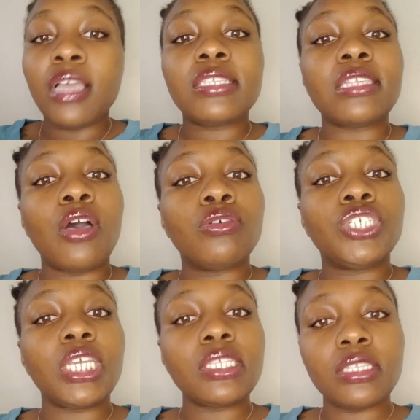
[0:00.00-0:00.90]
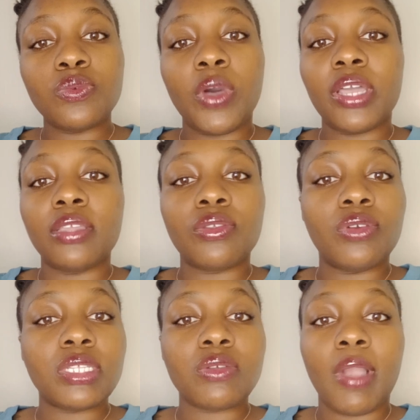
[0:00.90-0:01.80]
So Jesus walking
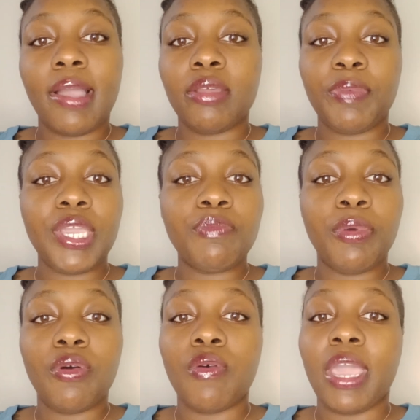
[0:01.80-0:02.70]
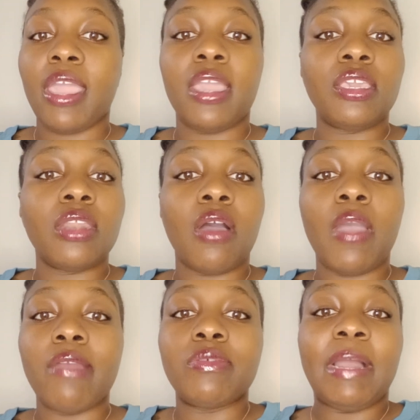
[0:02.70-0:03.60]
through this crowd of people, and you know,
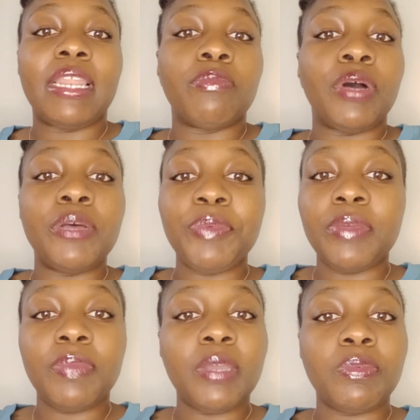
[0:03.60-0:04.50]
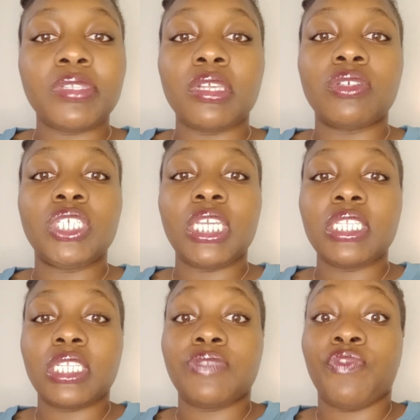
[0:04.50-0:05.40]
everybody bumping people. So
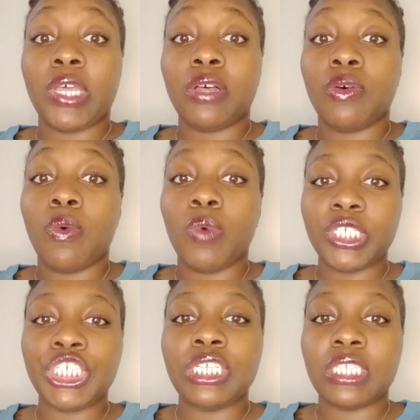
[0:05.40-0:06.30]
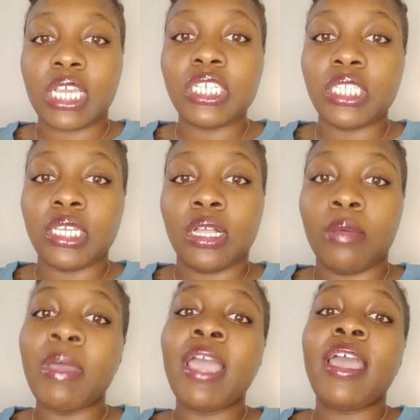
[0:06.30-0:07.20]
Jesus felt when she touched
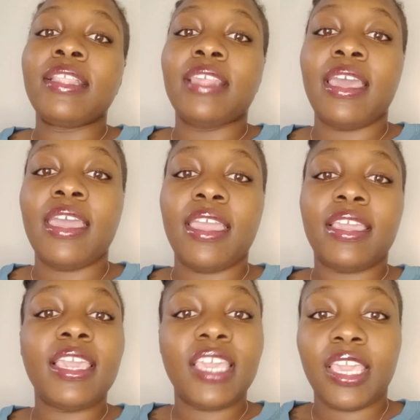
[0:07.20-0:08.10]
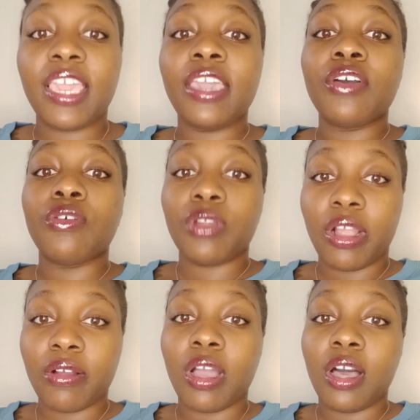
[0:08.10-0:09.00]
him that he healed
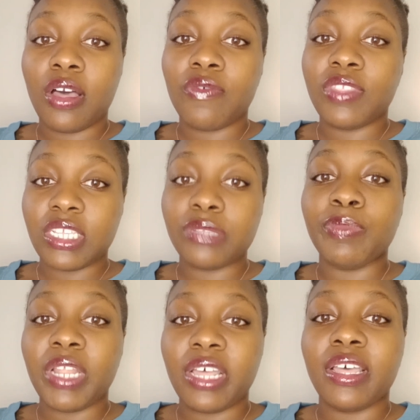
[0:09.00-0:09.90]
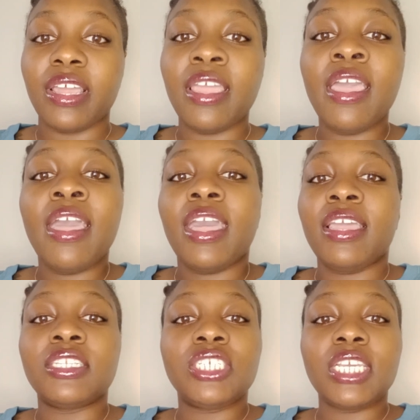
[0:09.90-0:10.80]
her of this blood.
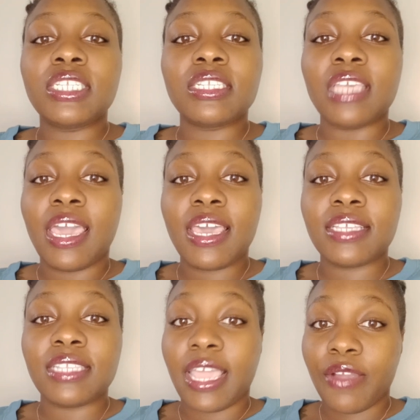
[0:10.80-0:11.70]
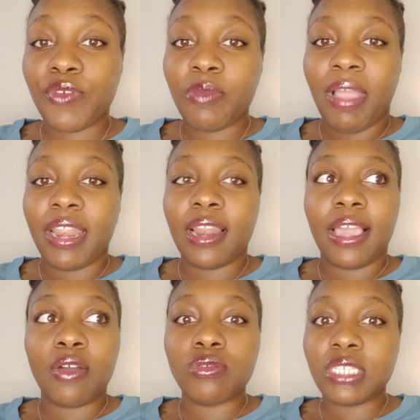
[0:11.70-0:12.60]
And Jesus asked everybody,
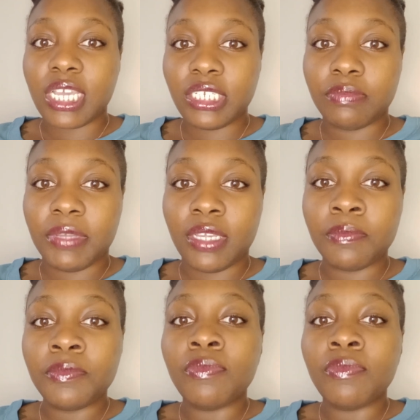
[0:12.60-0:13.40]
like, who touched me?